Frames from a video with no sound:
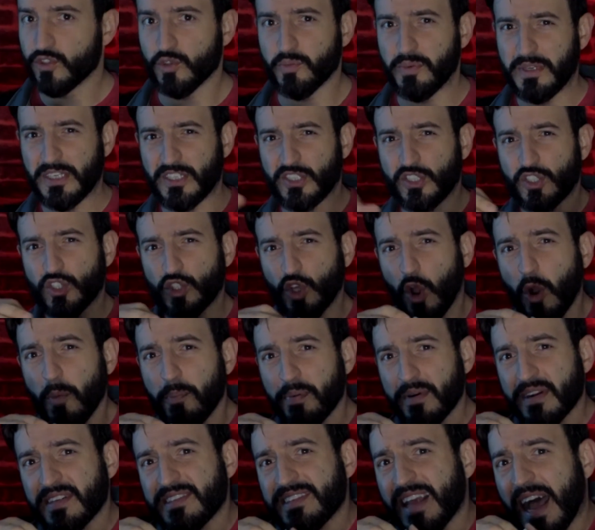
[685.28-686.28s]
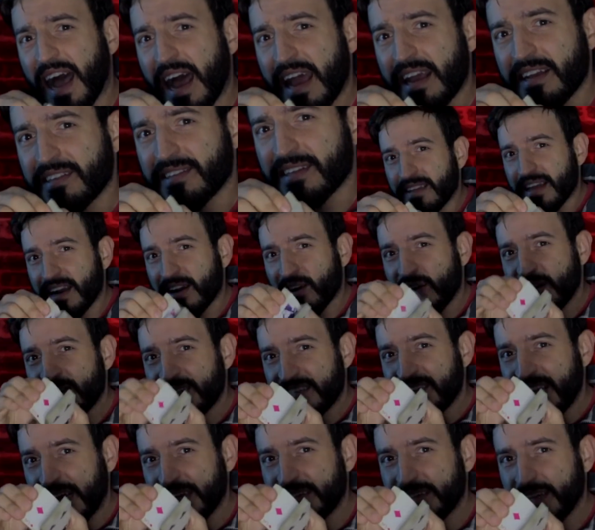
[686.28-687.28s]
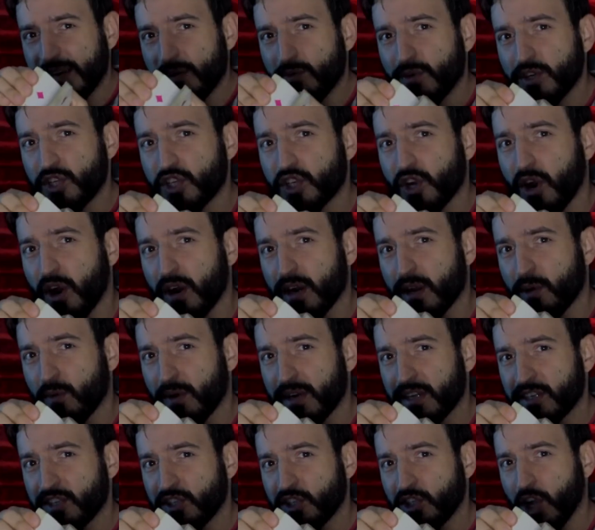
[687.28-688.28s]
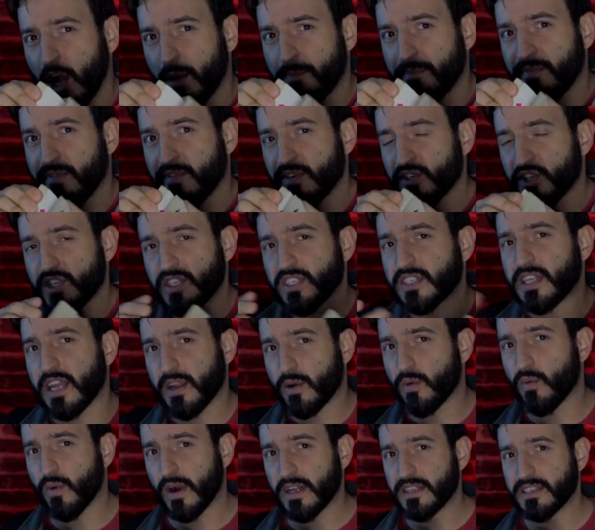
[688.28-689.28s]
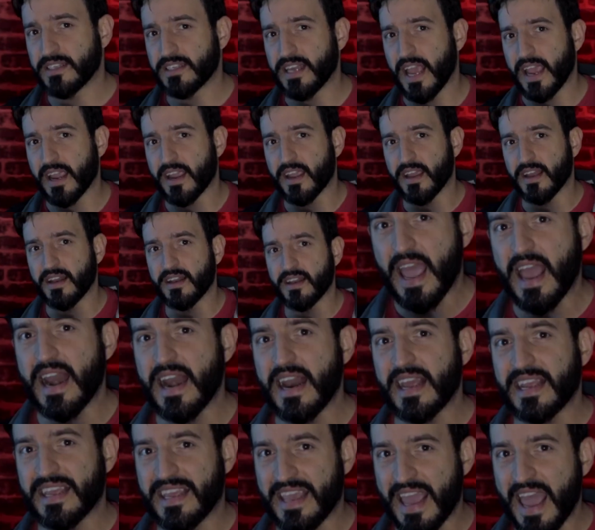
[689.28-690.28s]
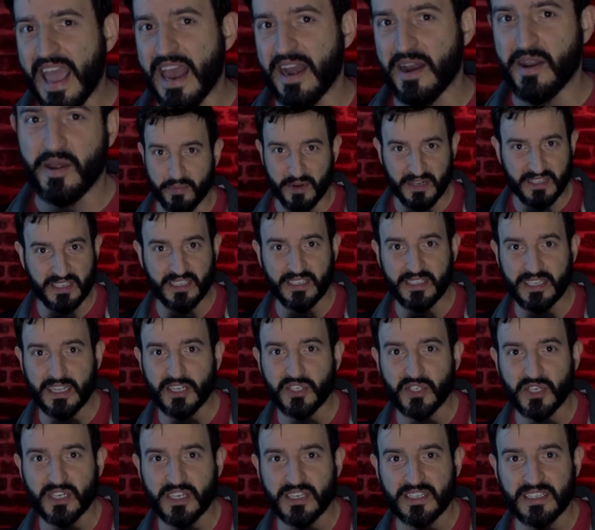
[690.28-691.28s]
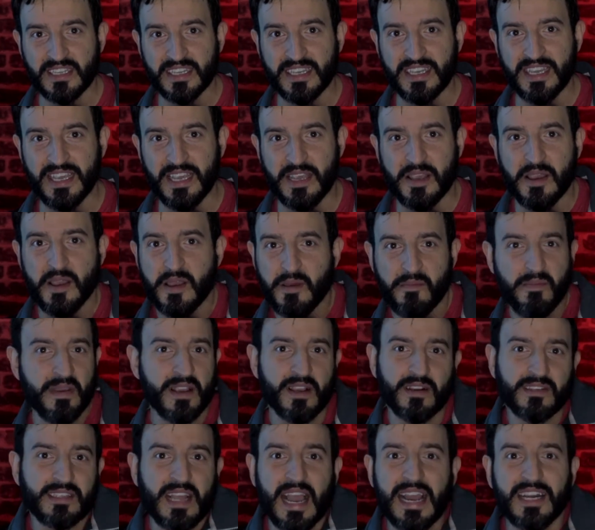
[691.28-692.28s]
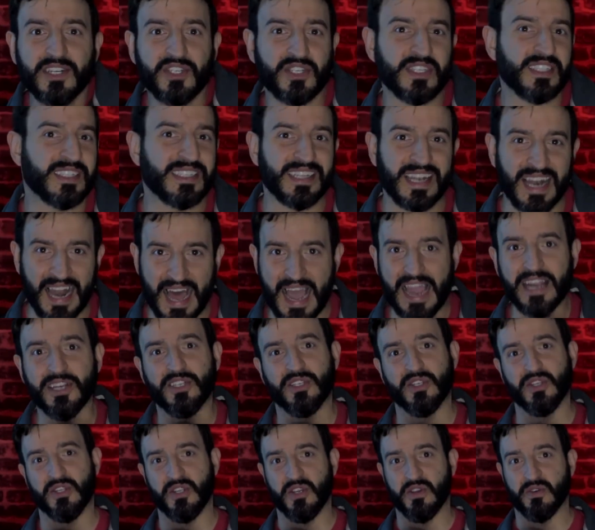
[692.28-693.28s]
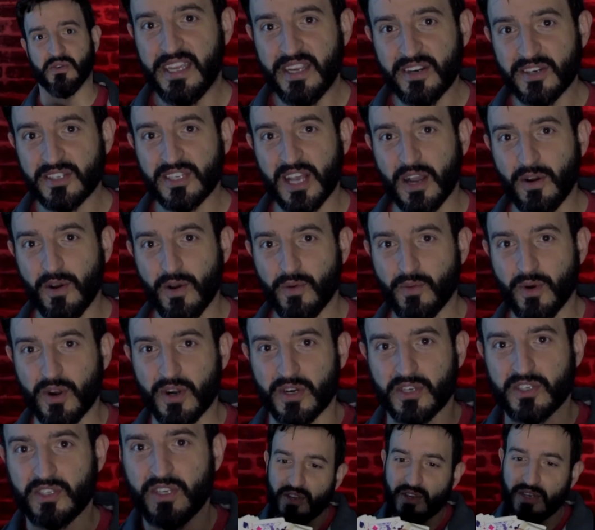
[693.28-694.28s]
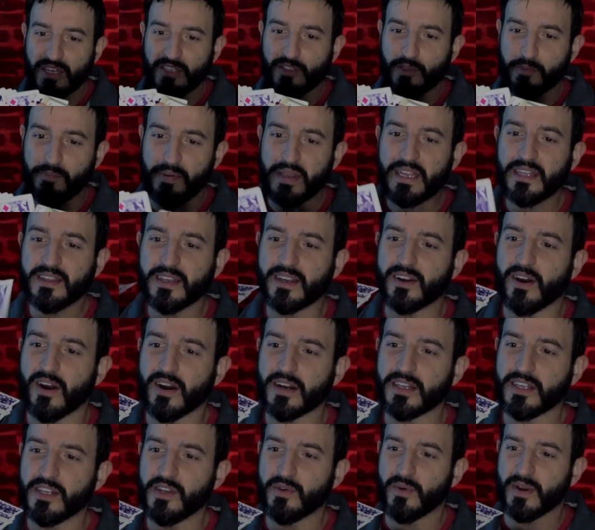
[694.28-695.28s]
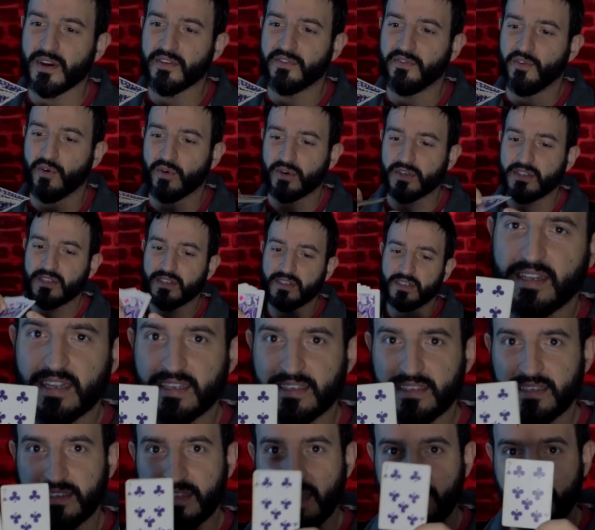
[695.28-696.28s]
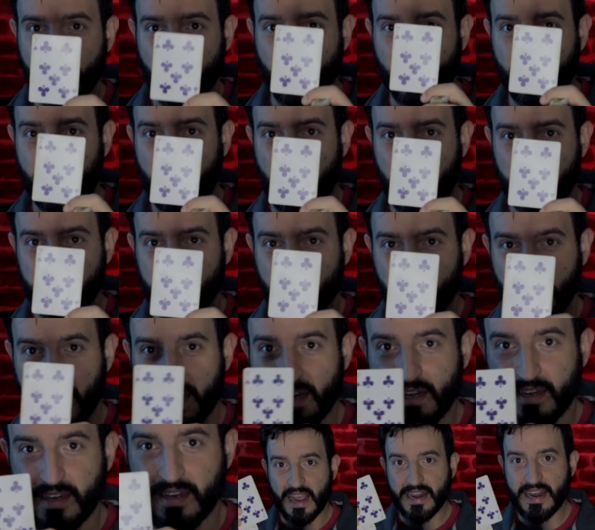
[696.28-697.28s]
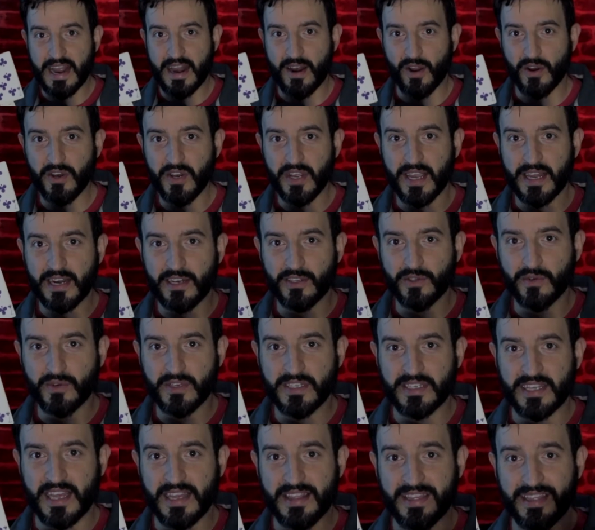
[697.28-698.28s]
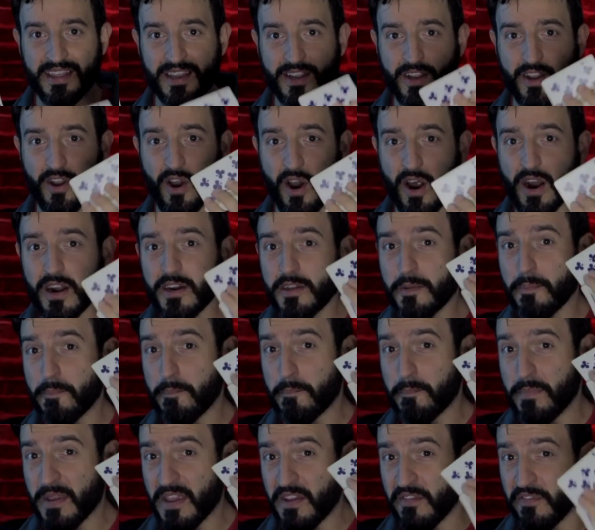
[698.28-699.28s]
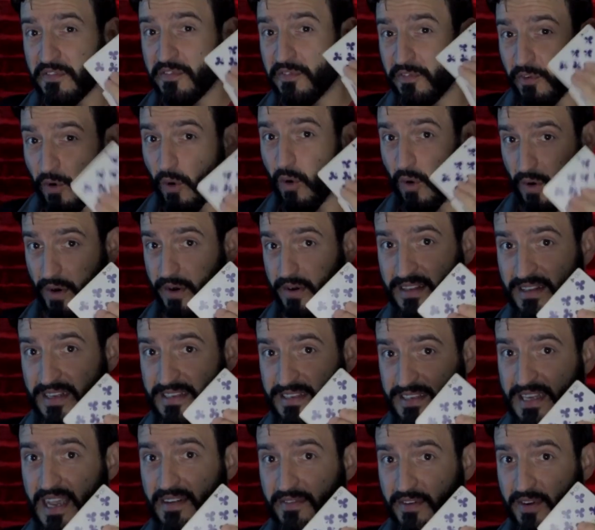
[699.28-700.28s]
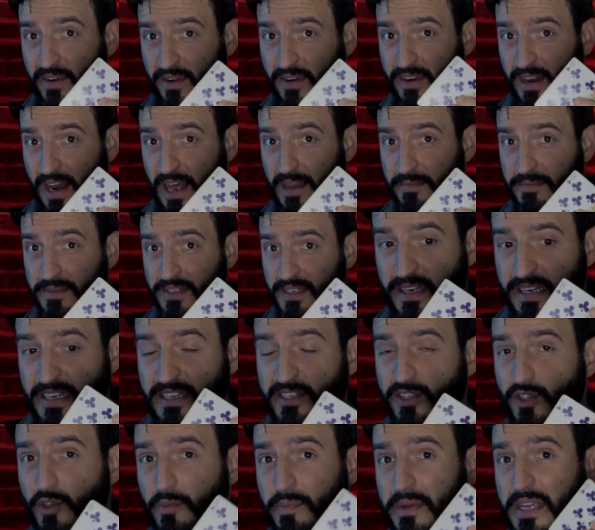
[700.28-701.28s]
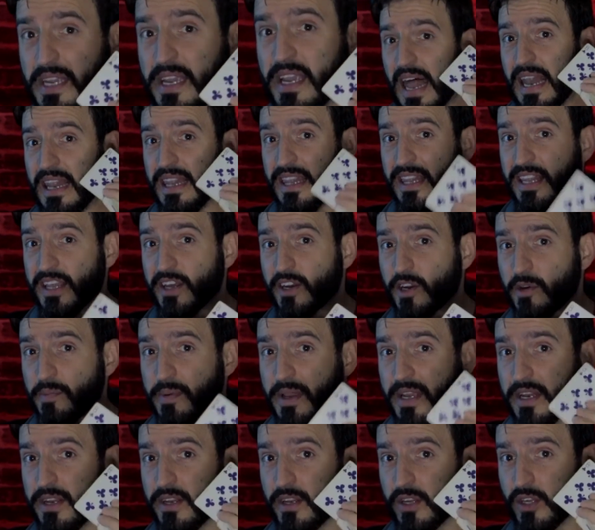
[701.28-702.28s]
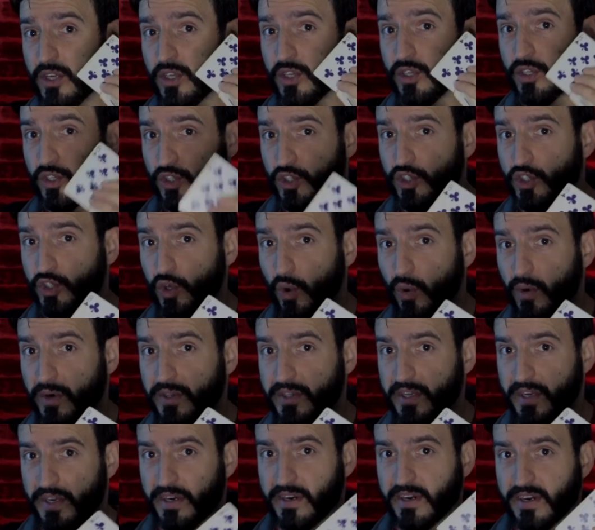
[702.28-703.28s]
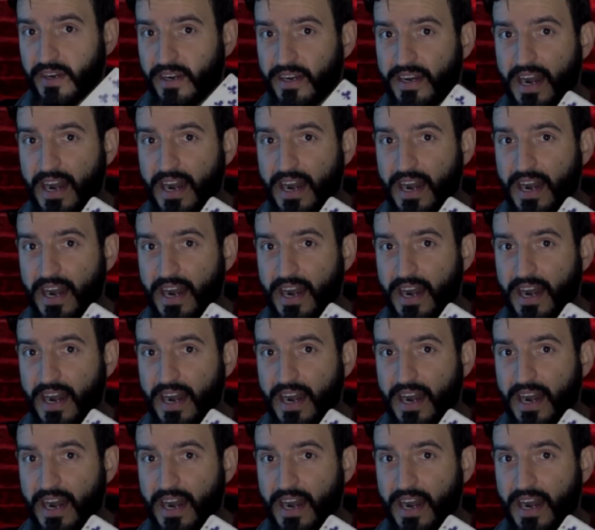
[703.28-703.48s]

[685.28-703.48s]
to be so precise that I know exactly which card I want to stop for just like one second. And again, presentation is the key because I just lied to you. Here's how it works. You need to pick the card that you want to force the seven of clubs, right? And then all you gotta do is that the card before the seven of clubs needs to be a little bit shorter.